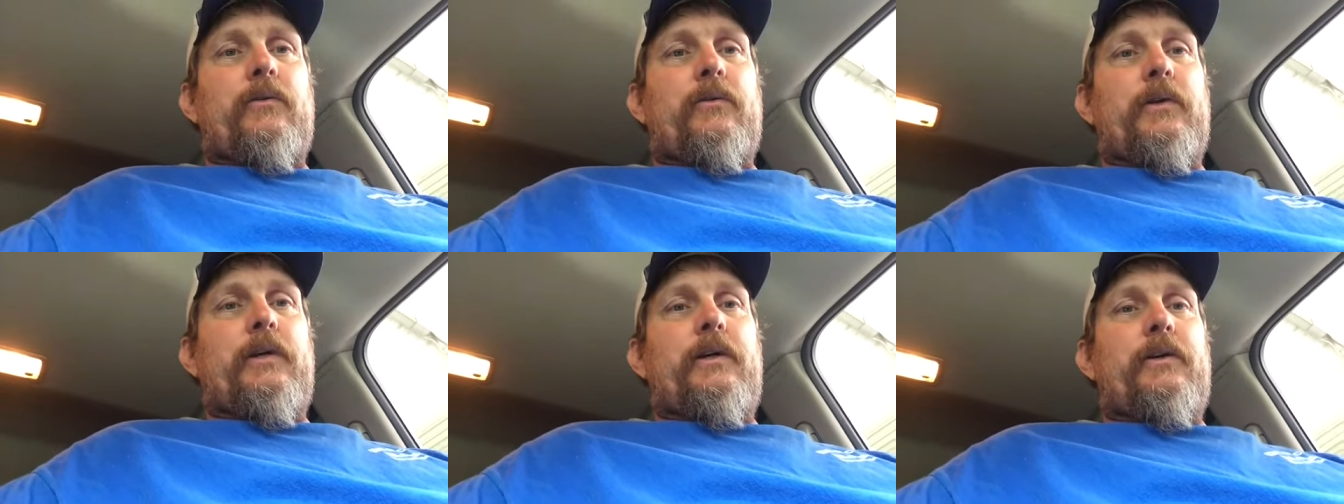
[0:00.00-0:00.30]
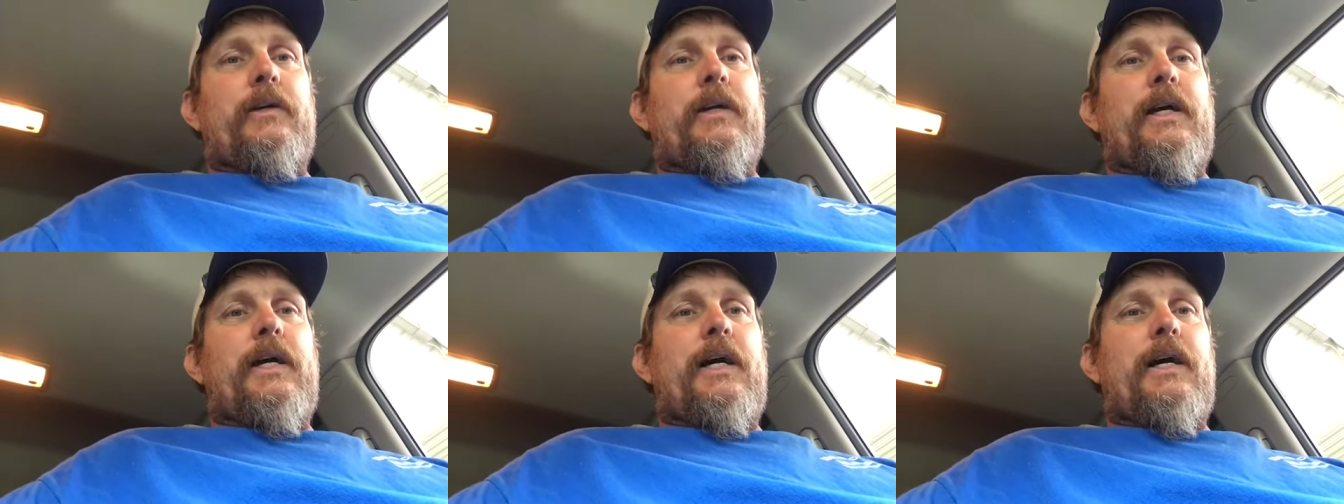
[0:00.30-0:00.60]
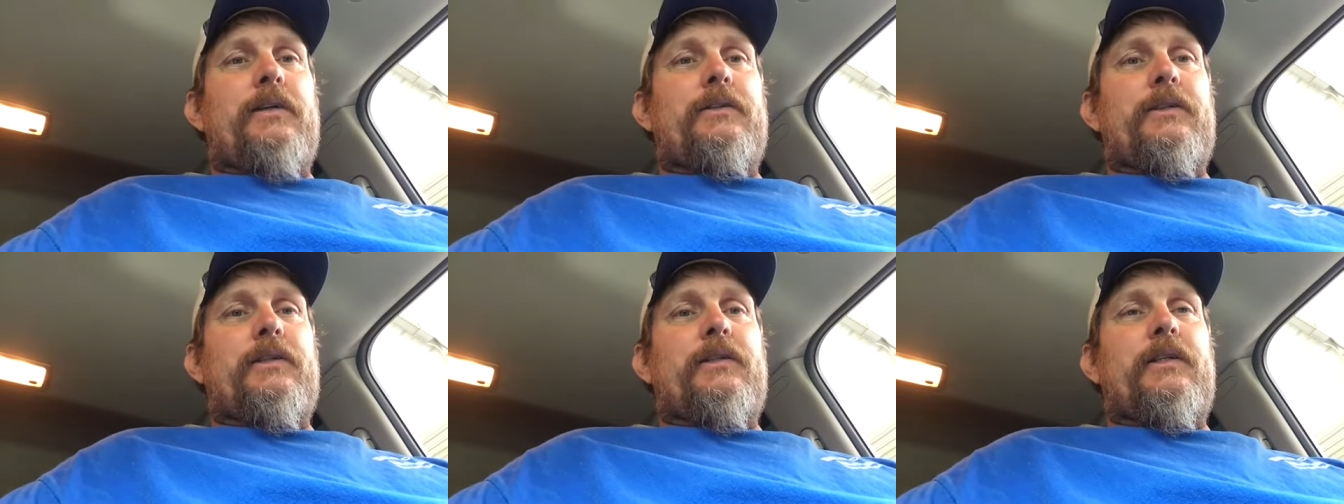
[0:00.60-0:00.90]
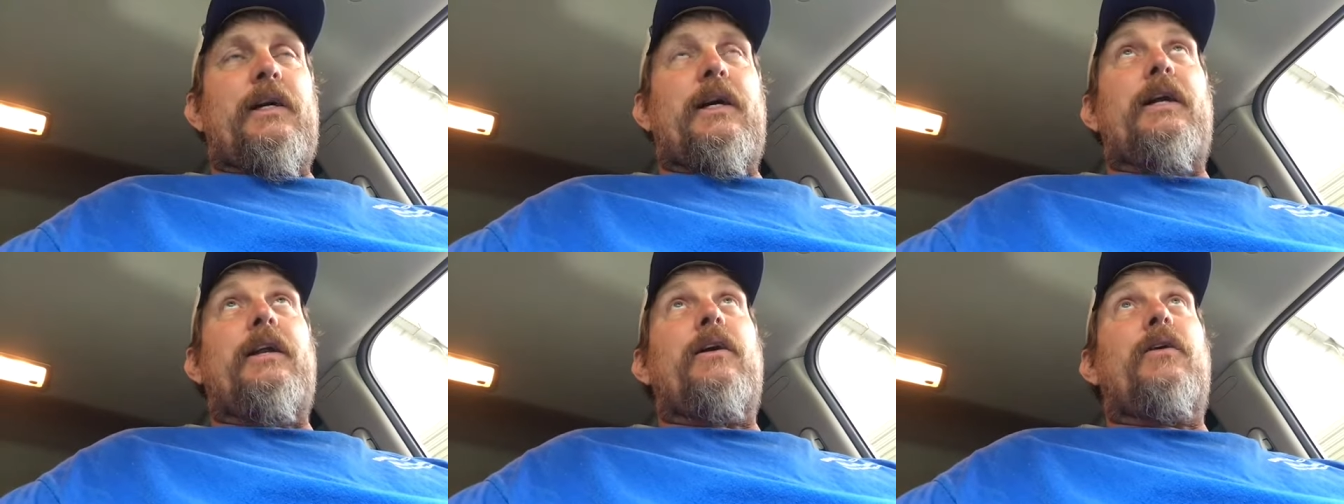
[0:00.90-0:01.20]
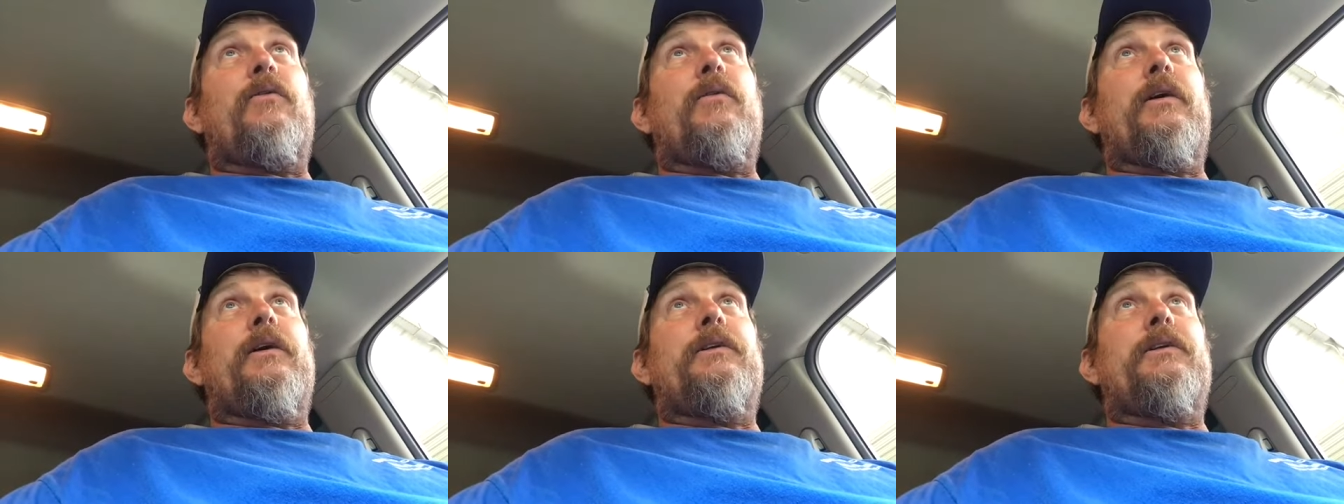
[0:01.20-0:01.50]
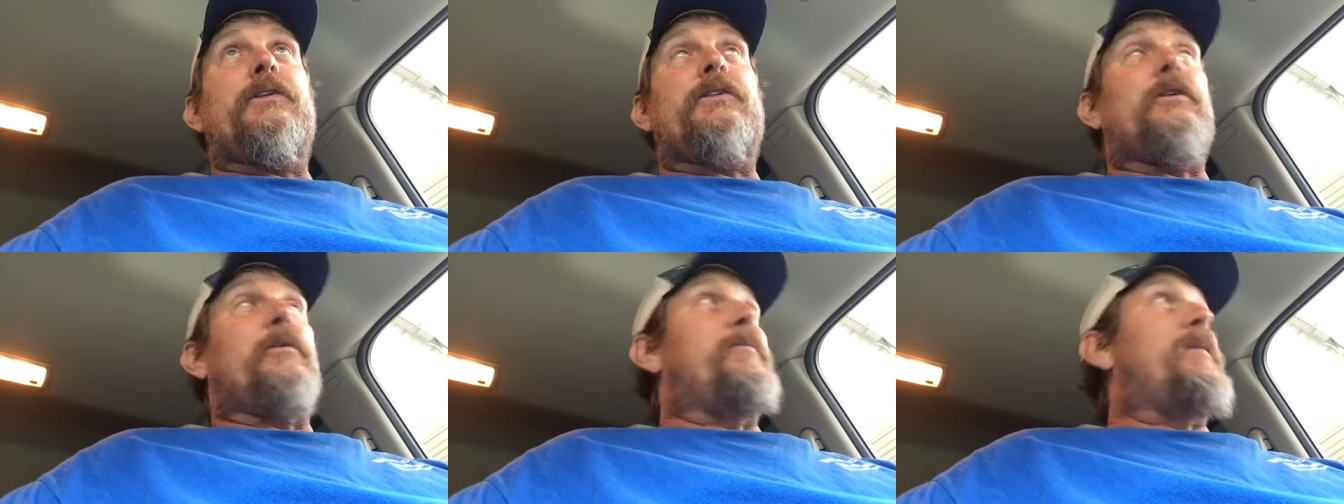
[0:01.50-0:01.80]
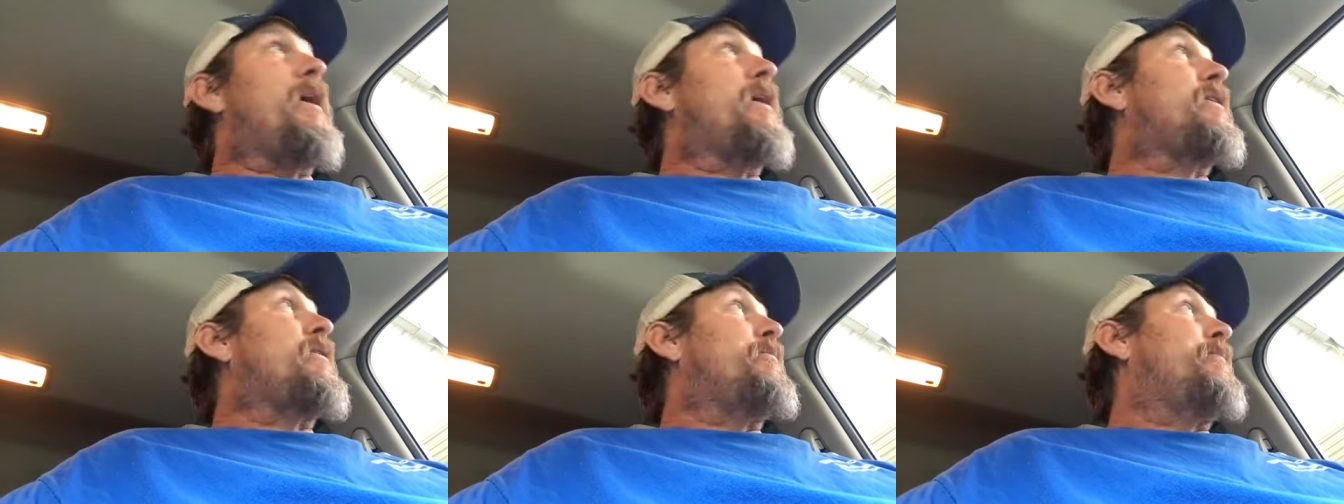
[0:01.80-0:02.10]
Well guys, it's not only just
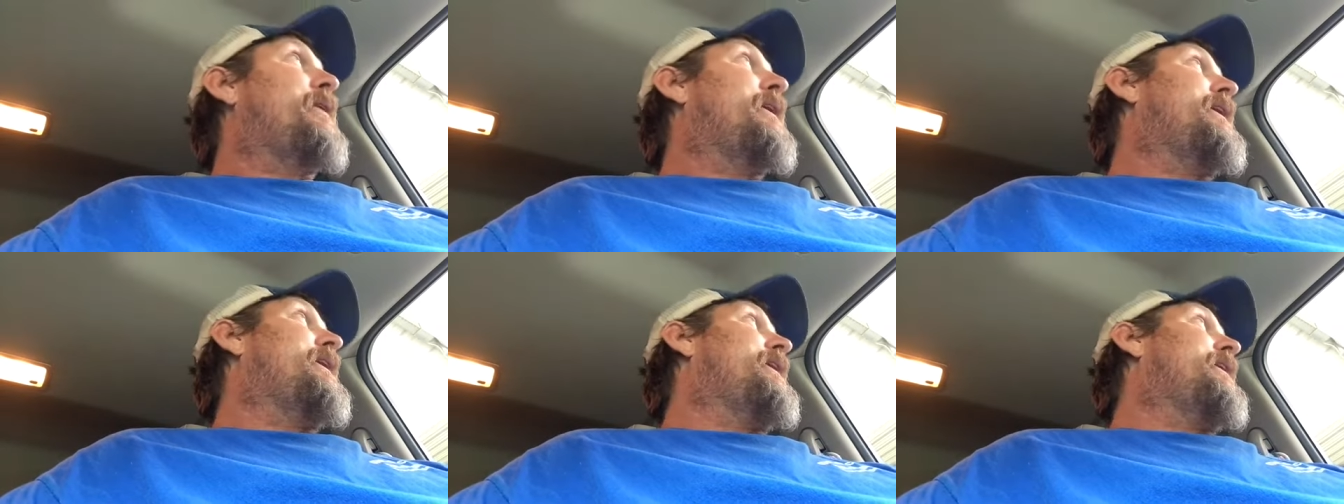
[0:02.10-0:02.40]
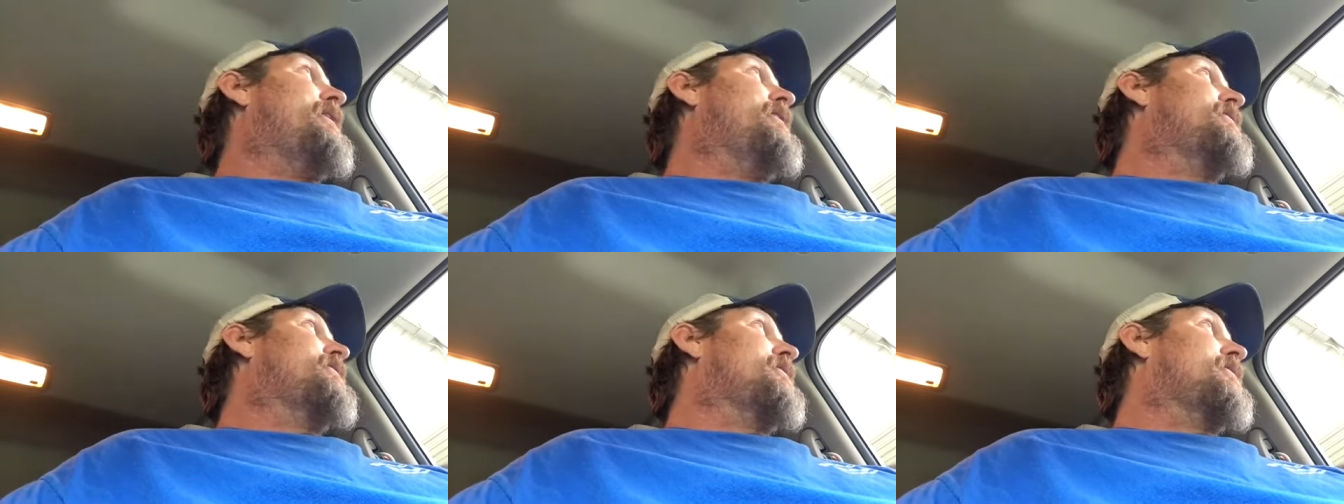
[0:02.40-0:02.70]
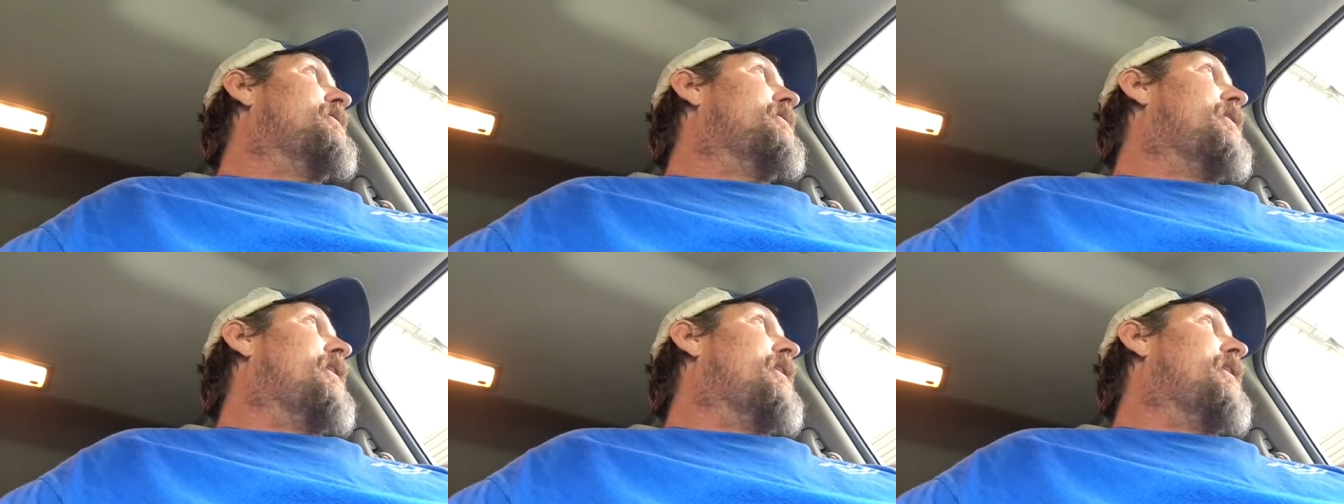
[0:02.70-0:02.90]
about the bees.